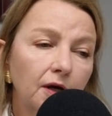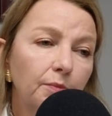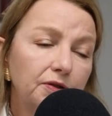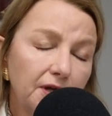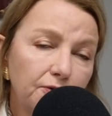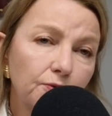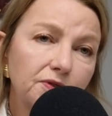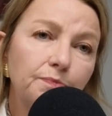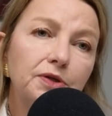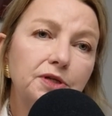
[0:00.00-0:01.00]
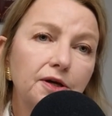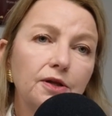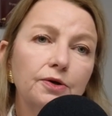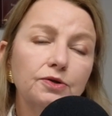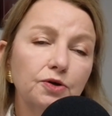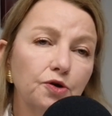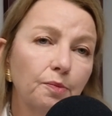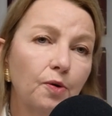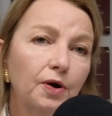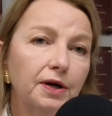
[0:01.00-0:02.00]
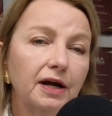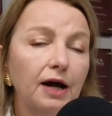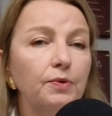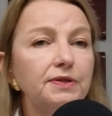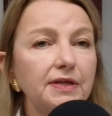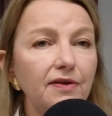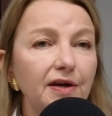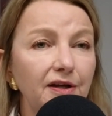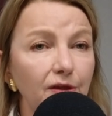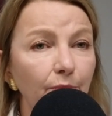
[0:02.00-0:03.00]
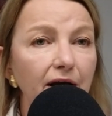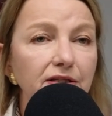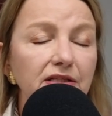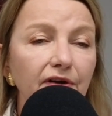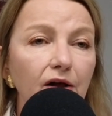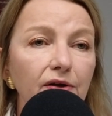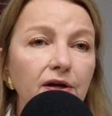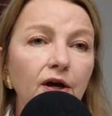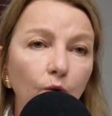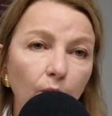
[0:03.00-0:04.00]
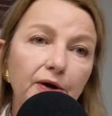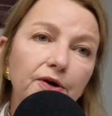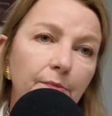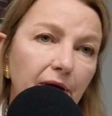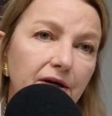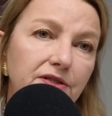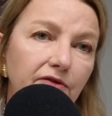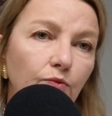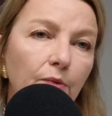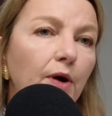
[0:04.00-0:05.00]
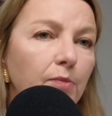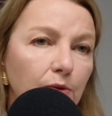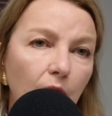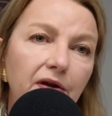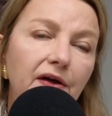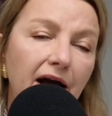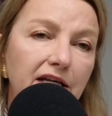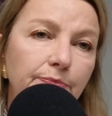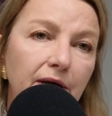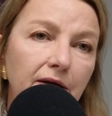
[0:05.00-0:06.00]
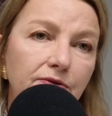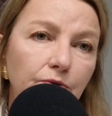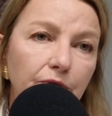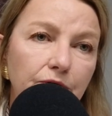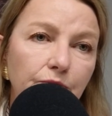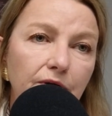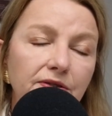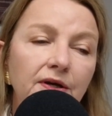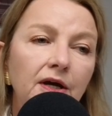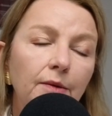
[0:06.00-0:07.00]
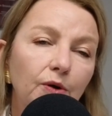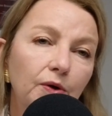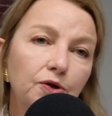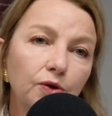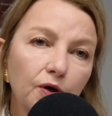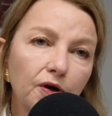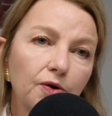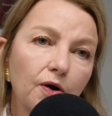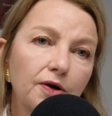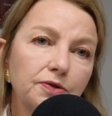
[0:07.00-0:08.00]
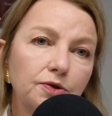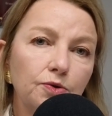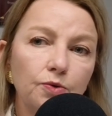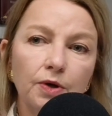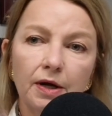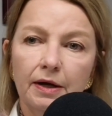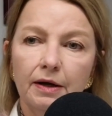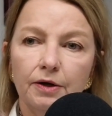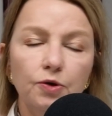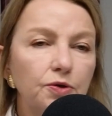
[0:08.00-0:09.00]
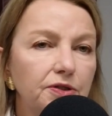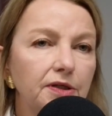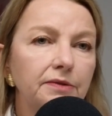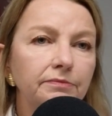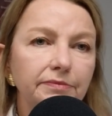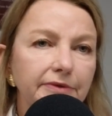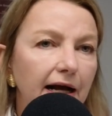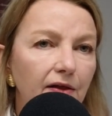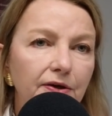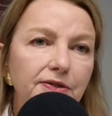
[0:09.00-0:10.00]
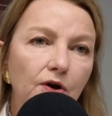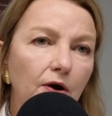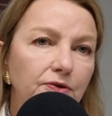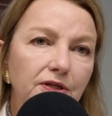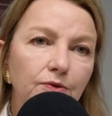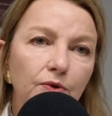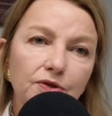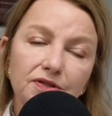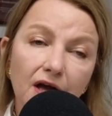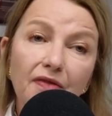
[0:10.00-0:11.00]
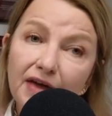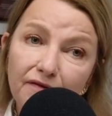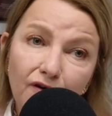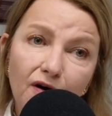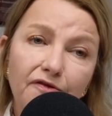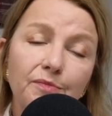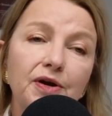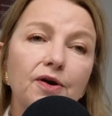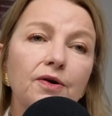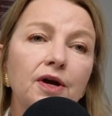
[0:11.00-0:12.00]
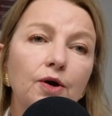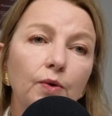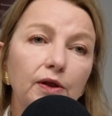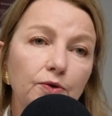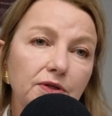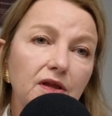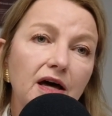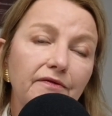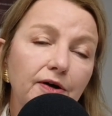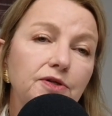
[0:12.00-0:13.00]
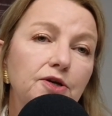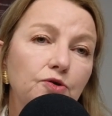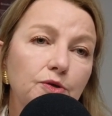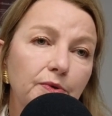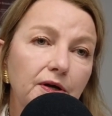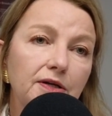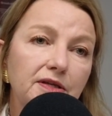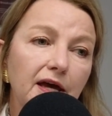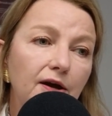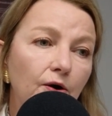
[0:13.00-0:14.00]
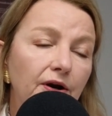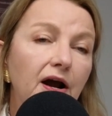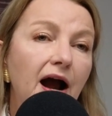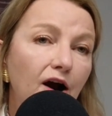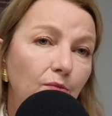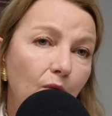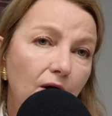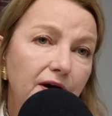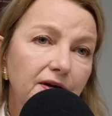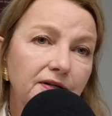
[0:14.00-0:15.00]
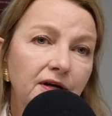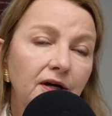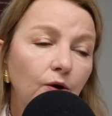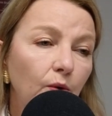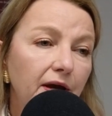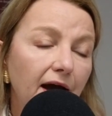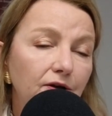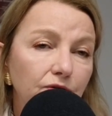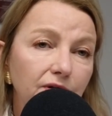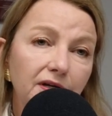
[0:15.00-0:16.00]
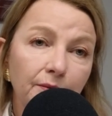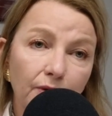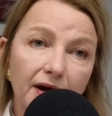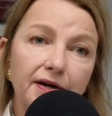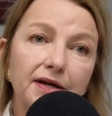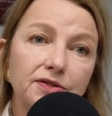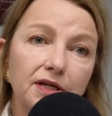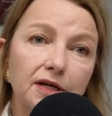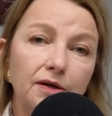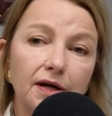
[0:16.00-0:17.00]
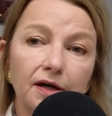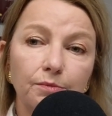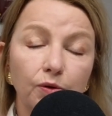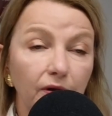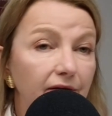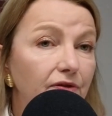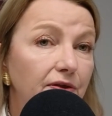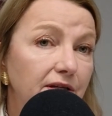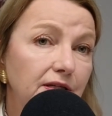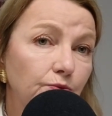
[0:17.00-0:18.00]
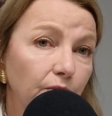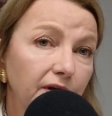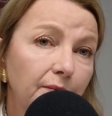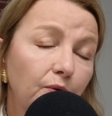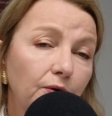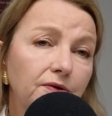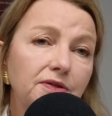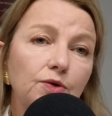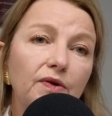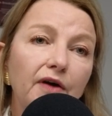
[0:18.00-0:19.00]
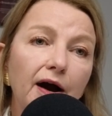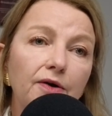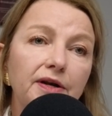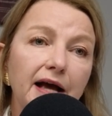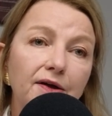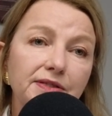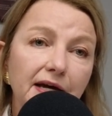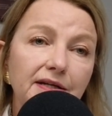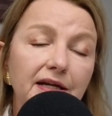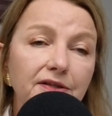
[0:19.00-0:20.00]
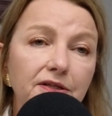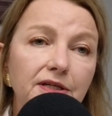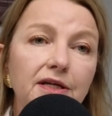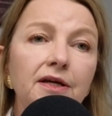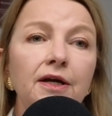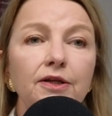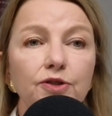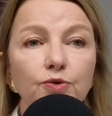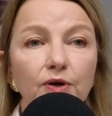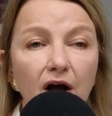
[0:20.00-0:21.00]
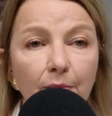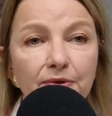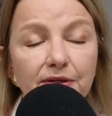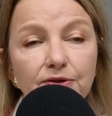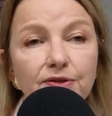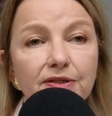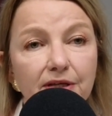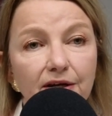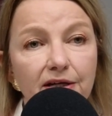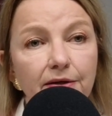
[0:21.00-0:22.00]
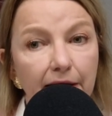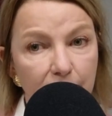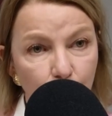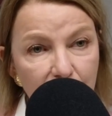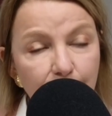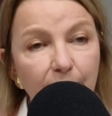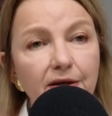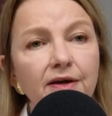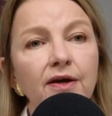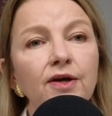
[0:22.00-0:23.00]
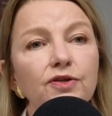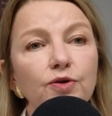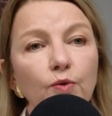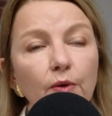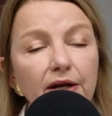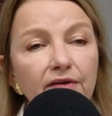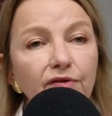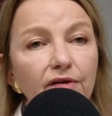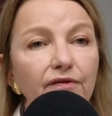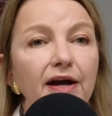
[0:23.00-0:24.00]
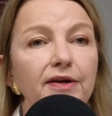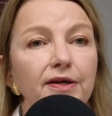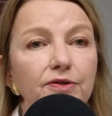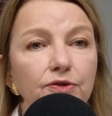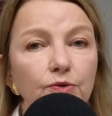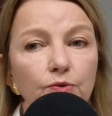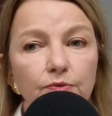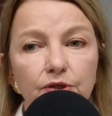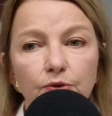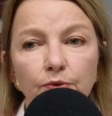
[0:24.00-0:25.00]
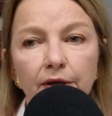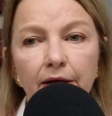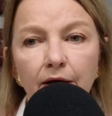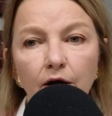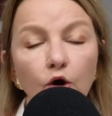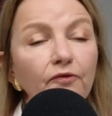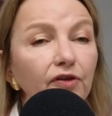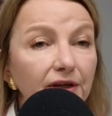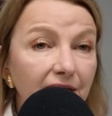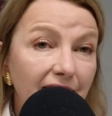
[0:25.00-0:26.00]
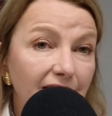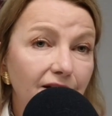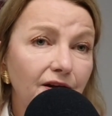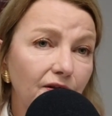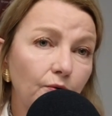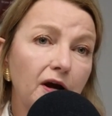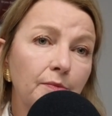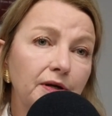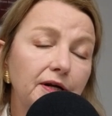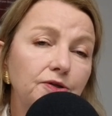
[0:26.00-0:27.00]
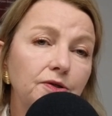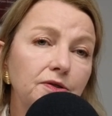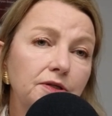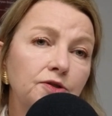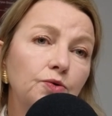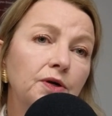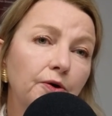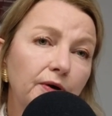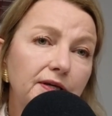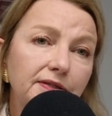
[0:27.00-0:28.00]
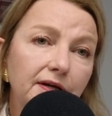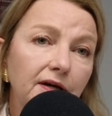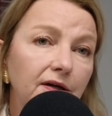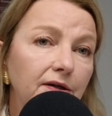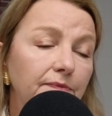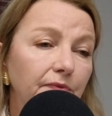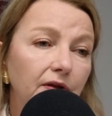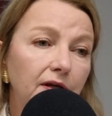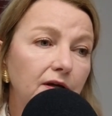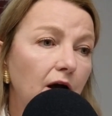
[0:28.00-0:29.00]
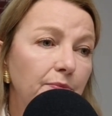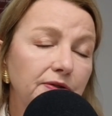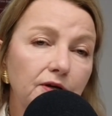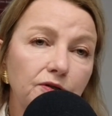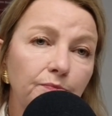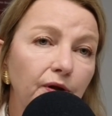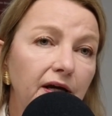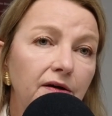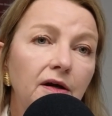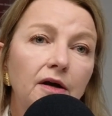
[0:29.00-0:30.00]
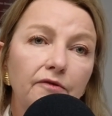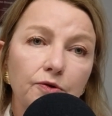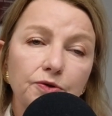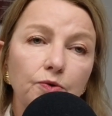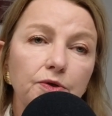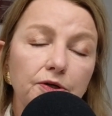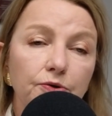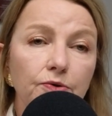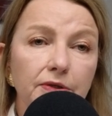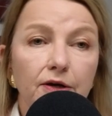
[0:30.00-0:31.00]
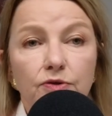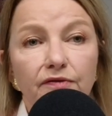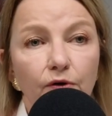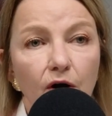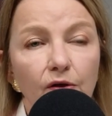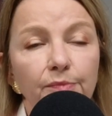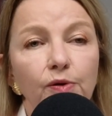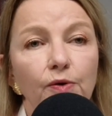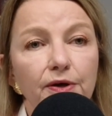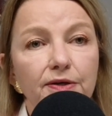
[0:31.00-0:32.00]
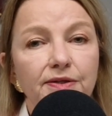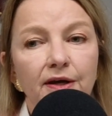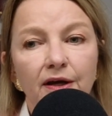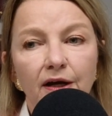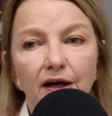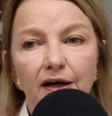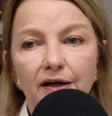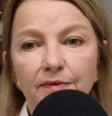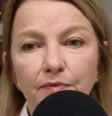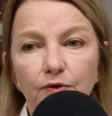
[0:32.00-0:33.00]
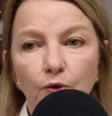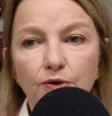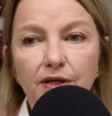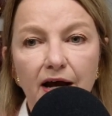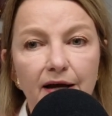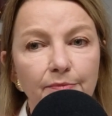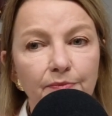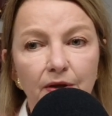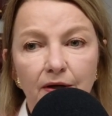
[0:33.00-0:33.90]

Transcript: But teachers in particular, to your point, I would say that in the Brazos Valley, we are competitive. We're probably one of the highest paying school districts. But when you look across to Houston, Dallas, Austin, which is not that far from here, we lose a lot of our teachers because they are in a higher market. We actually, in Bryan ISD, believe that this is really important, so we've hired an outside entity to do a compensation study as we speak. So we're waiting for the findings to hopefully heed their recommendations and to increase the compensation plan for school teachers, actually for all employees. Of course, I'm